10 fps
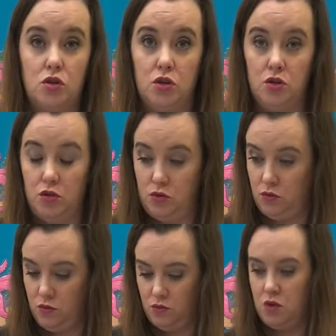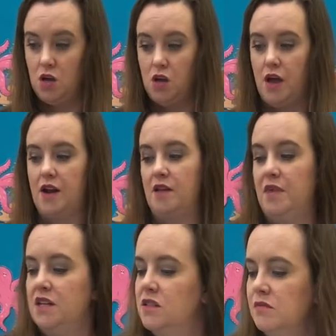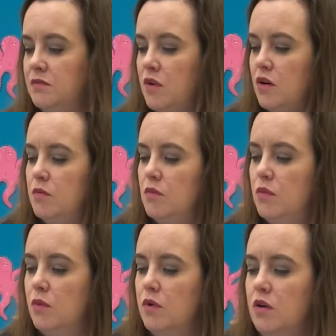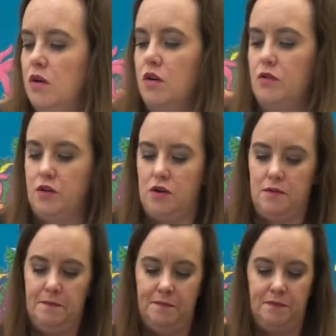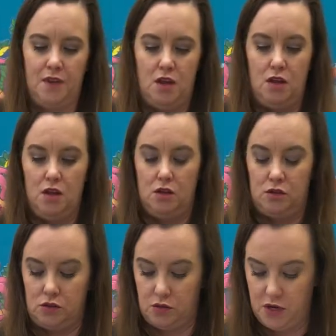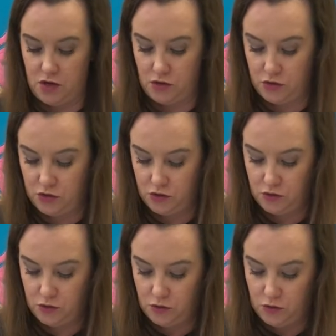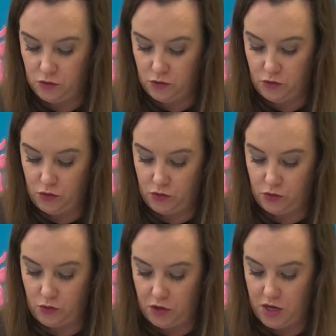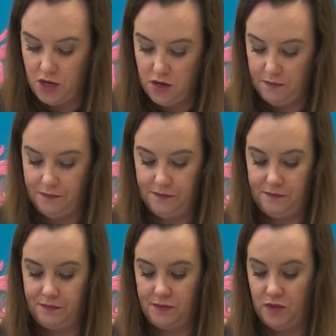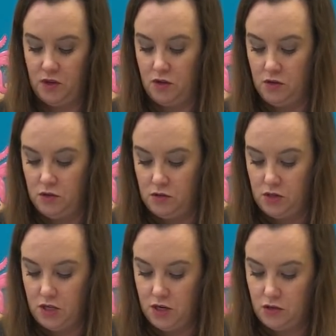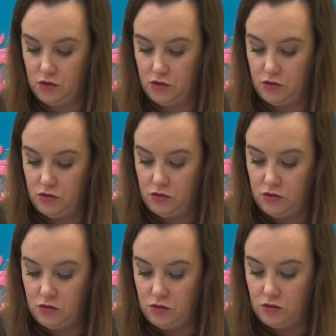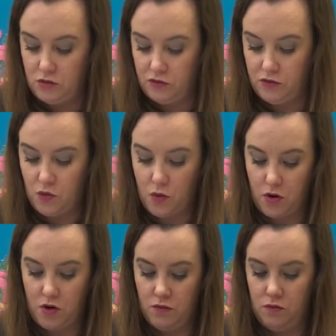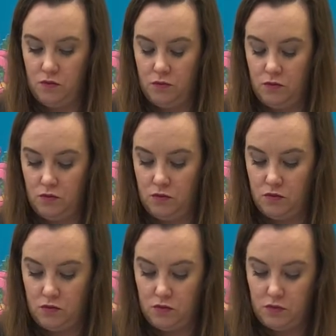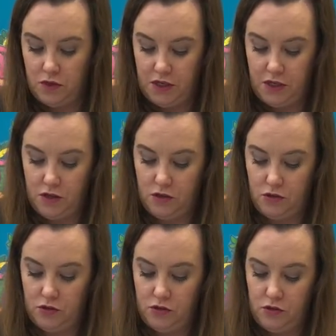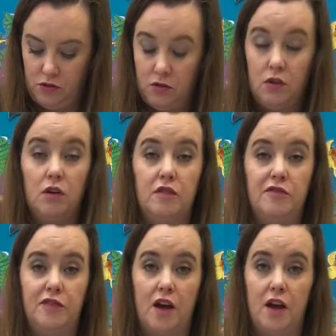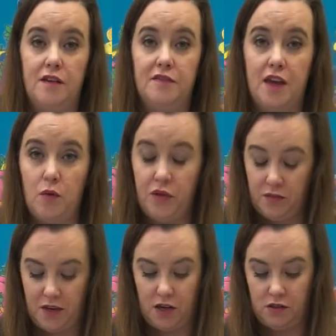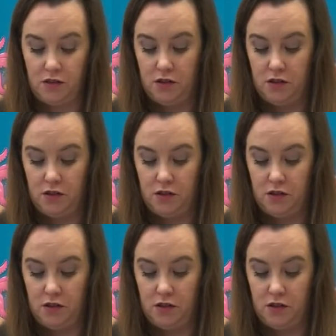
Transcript: 2, and I made some more earlier. So here's 3, here's 4, here's 5, count with me guys.